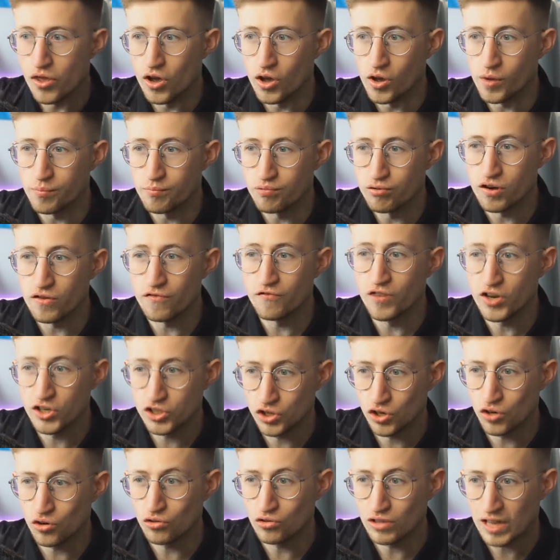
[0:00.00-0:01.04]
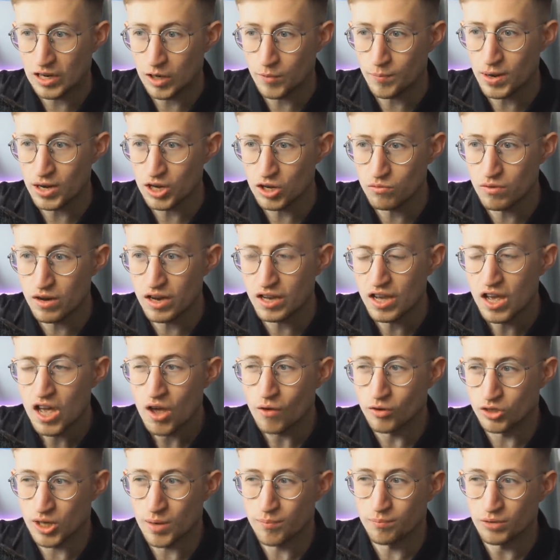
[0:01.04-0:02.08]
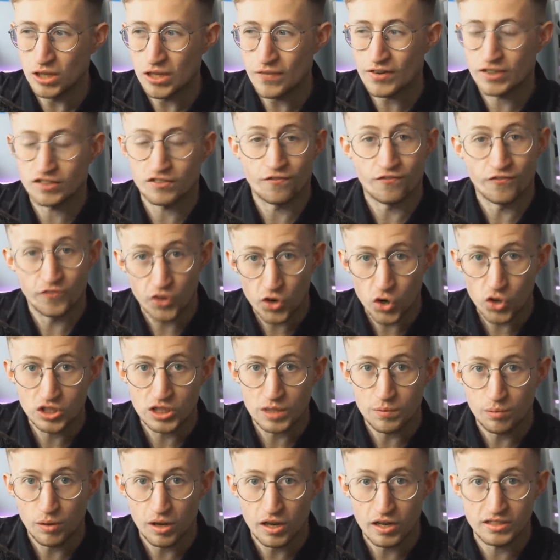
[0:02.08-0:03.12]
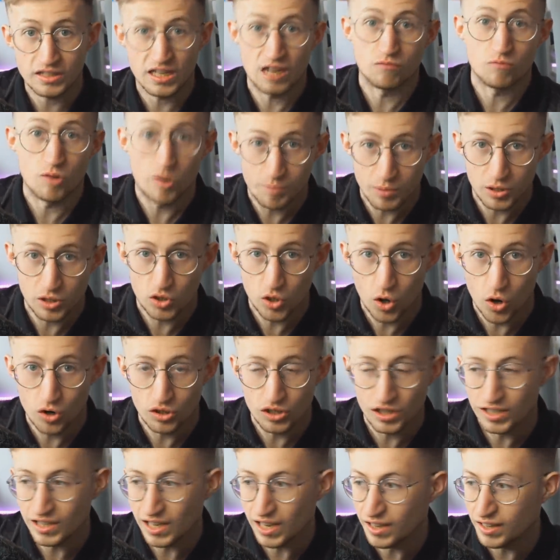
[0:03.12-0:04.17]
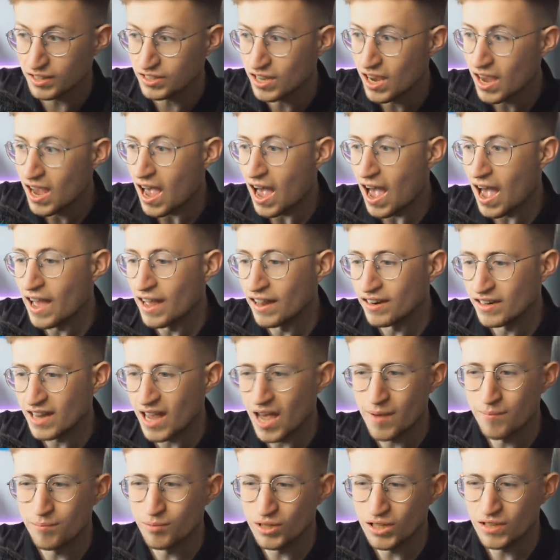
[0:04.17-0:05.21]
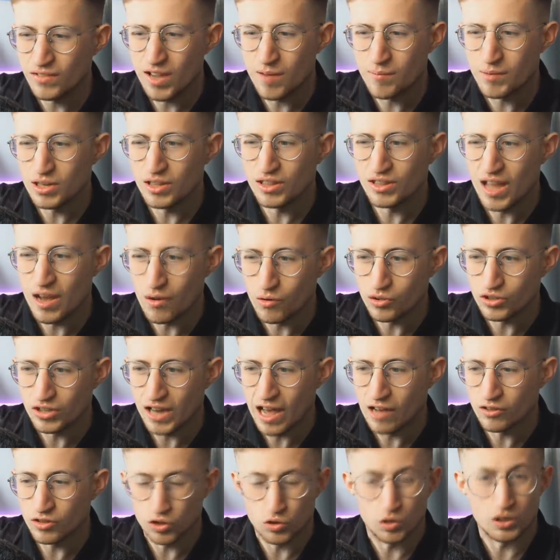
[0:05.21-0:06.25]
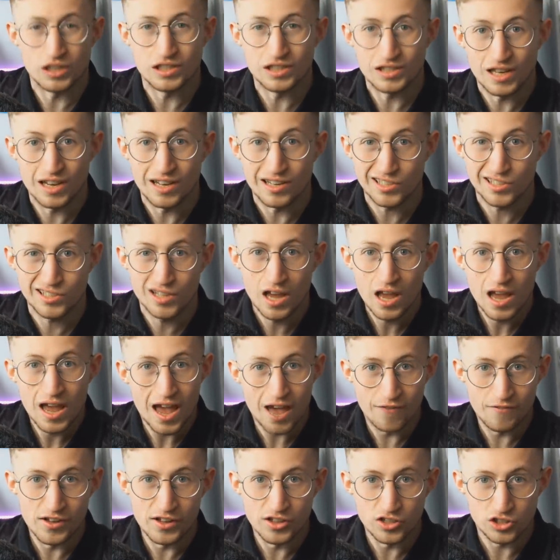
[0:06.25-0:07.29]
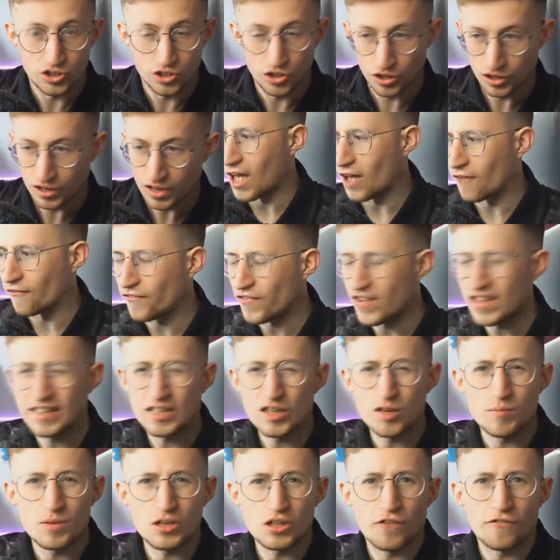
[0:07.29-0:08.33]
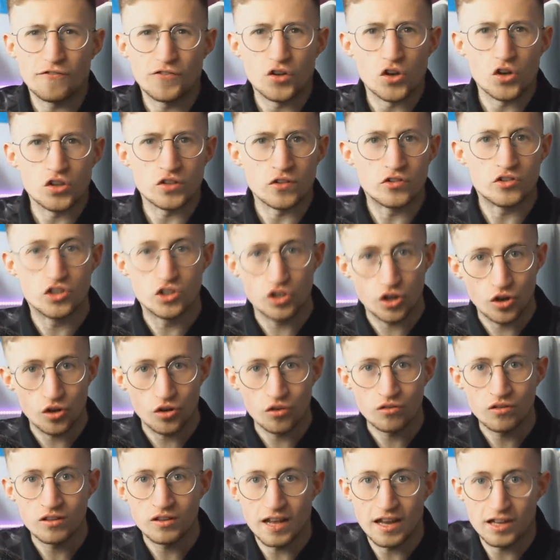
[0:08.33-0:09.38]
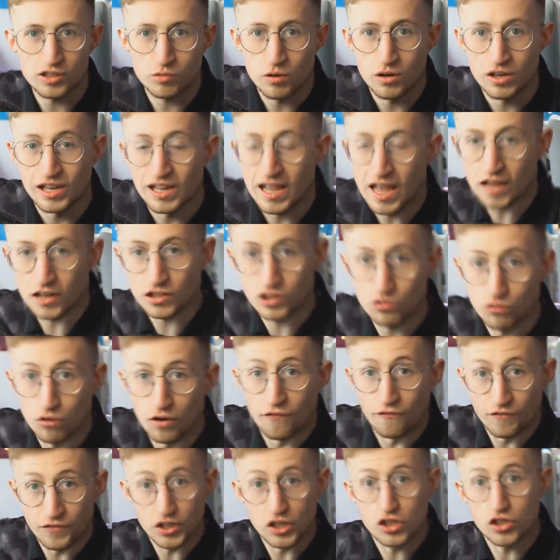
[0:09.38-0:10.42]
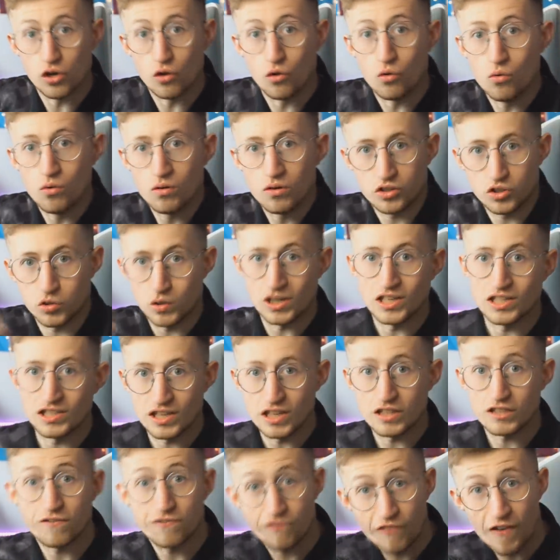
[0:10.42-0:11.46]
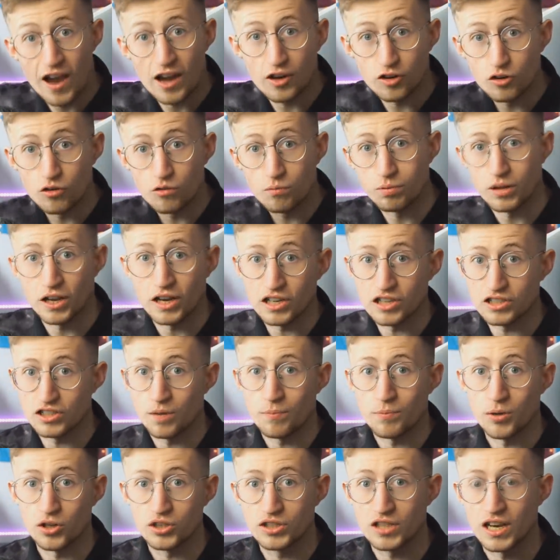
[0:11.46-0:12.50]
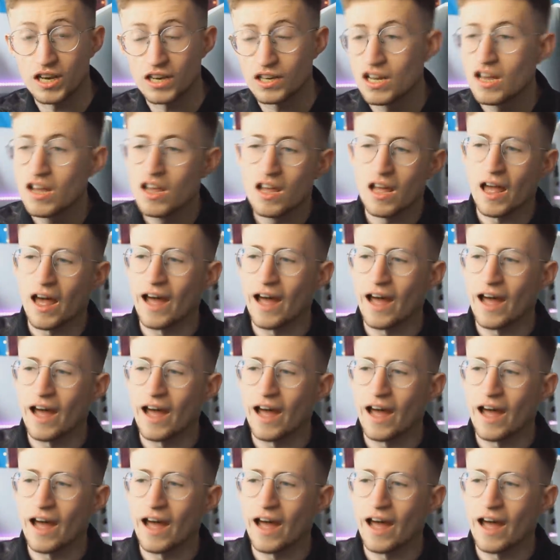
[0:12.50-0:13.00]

The provisional lineup anyway, which I believe has 30 players that will be joining it. And I believe that we're now down to 26 eventually. I think it'll be the 1st of June. That's when the actual official 26 final players are put in.